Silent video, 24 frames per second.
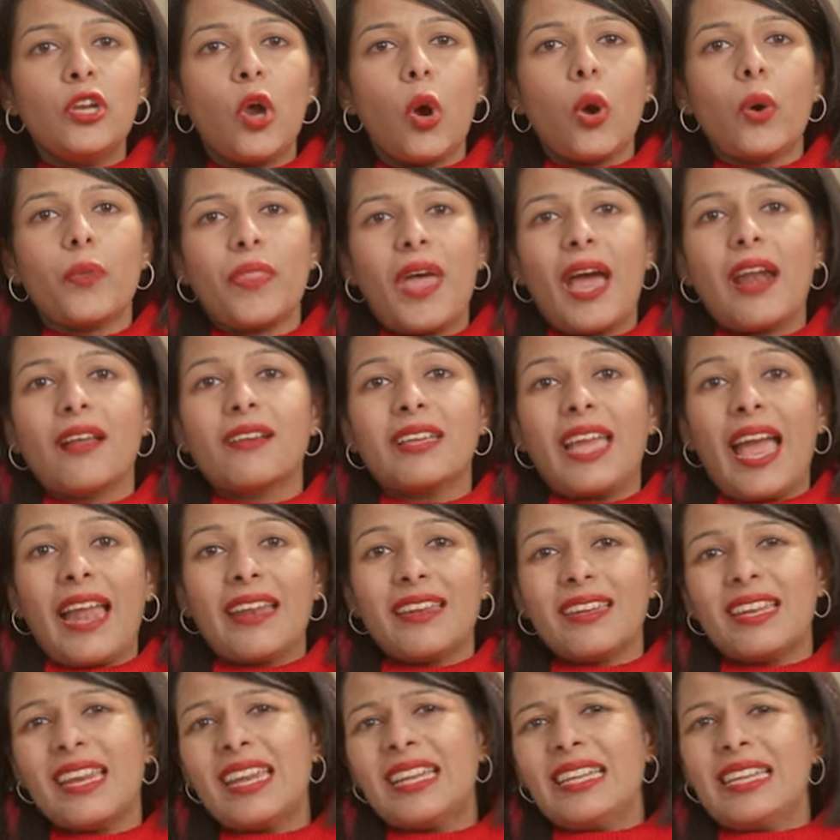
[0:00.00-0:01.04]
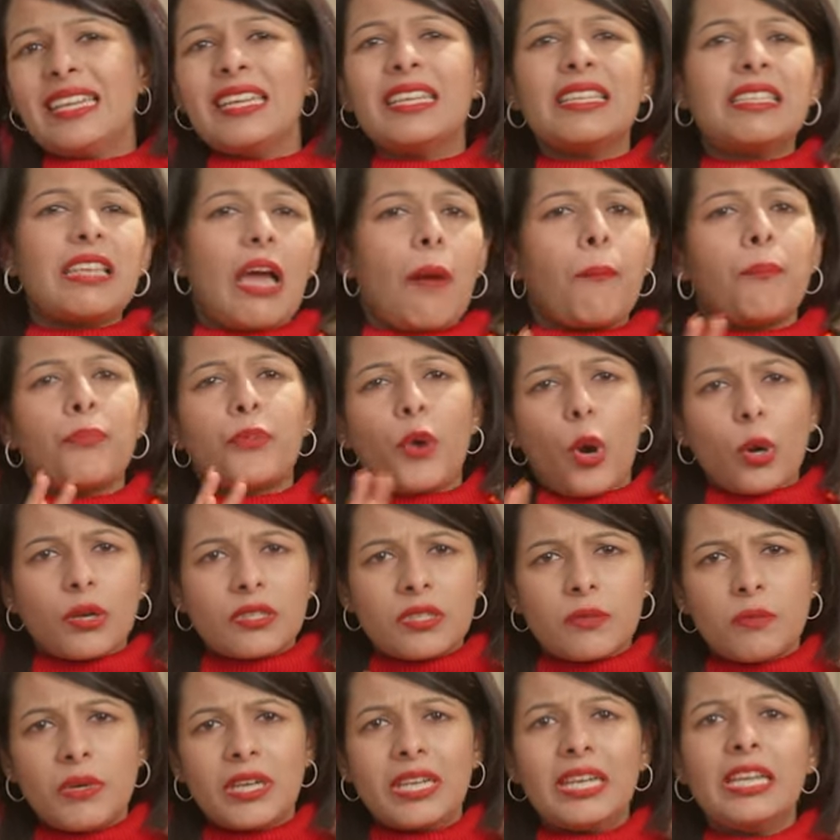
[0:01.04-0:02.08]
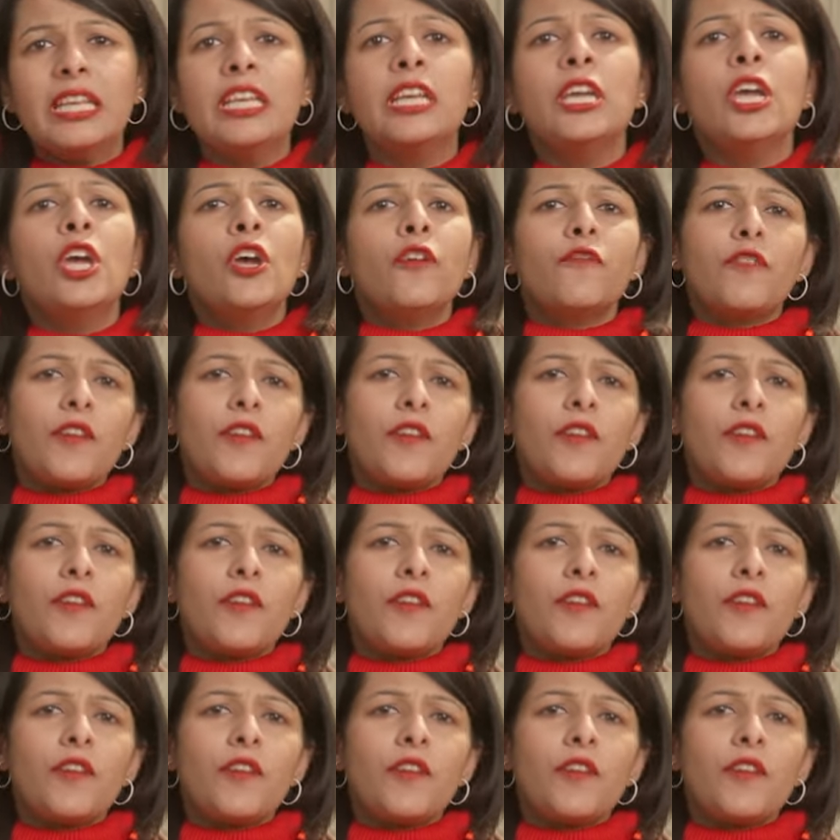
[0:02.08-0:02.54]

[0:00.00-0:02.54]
know that a candidate needs approximately